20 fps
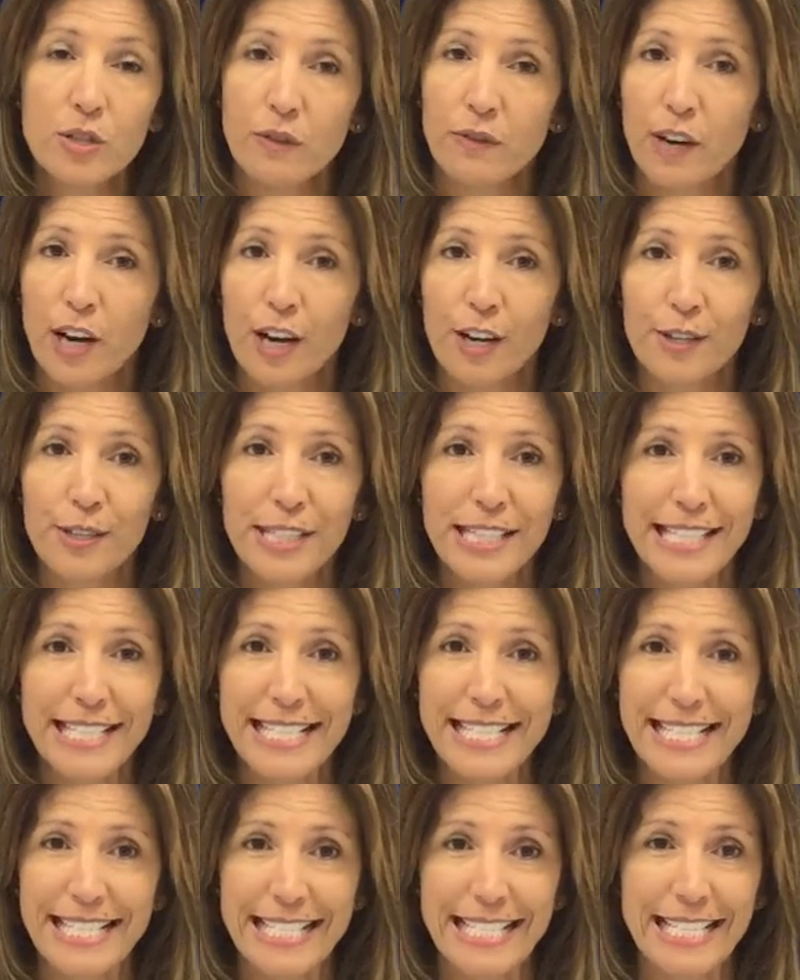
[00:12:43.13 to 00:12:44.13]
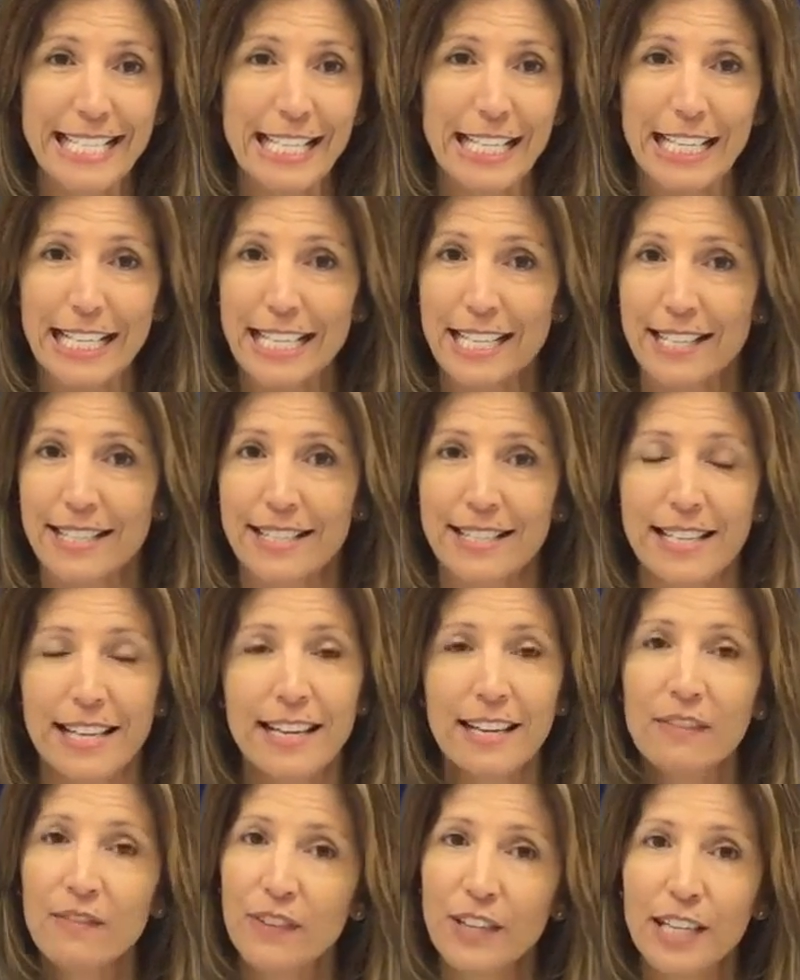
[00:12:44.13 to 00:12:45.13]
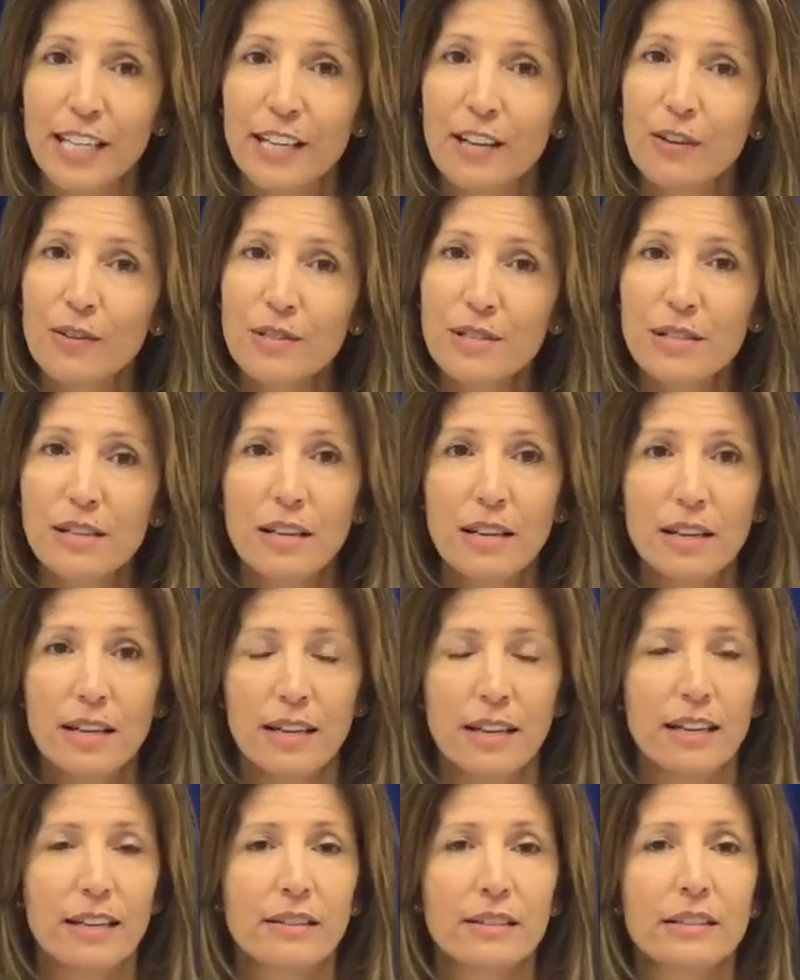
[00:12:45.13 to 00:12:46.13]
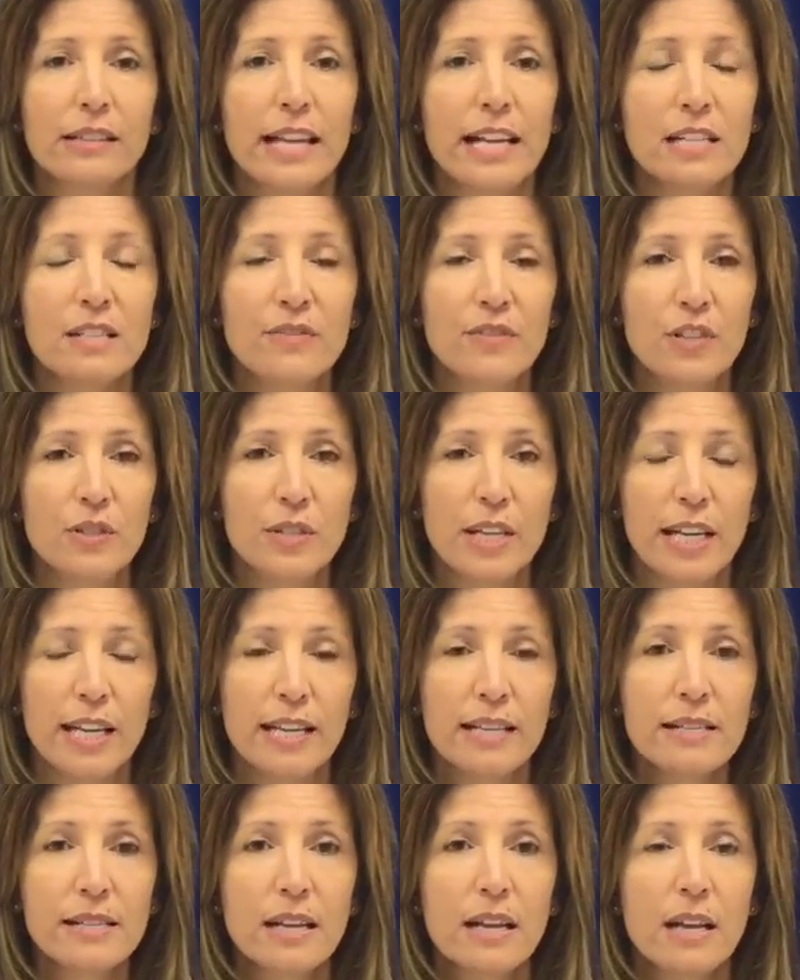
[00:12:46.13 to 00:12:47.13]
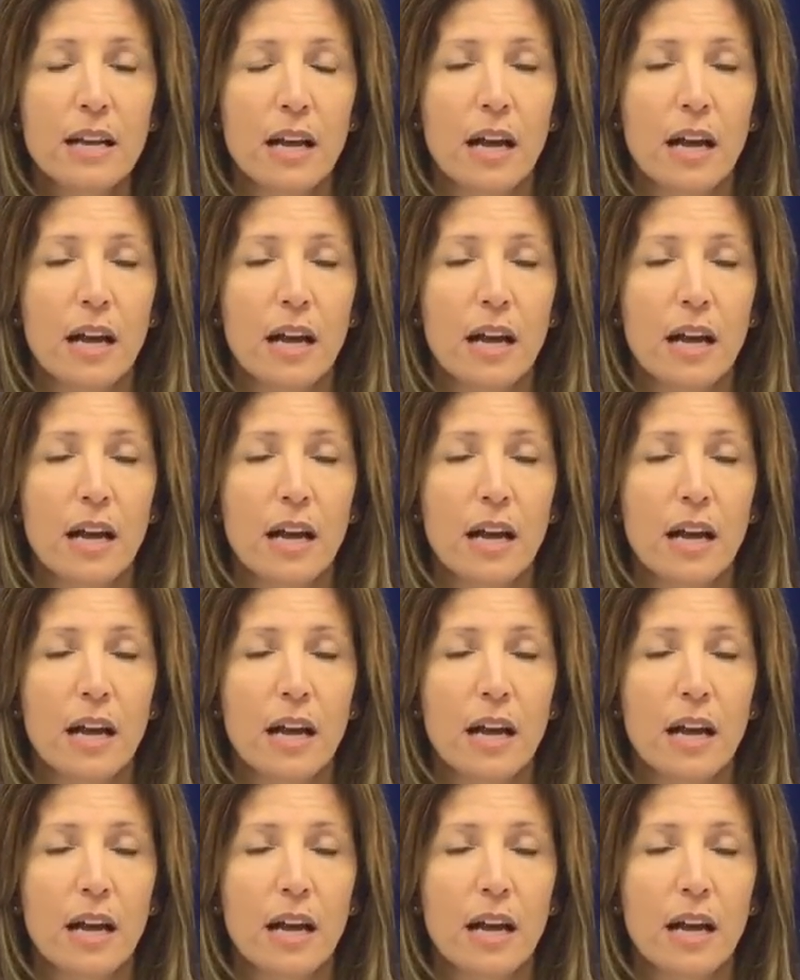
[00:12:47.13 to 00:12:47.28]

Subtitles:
You've already seen videos in the last few days